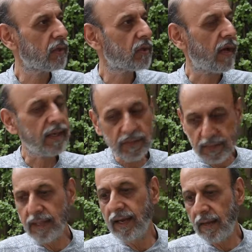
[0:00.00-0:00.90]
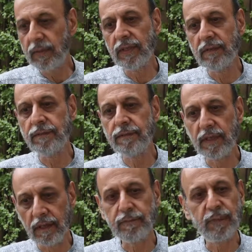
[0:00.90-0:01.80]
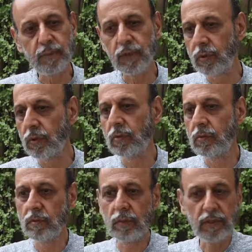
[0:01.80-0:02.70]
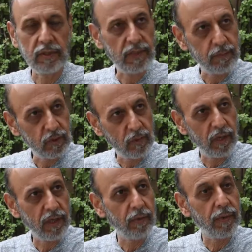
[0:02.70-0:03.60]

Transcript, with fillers: So I'd be really happy if enough people do conceptual work,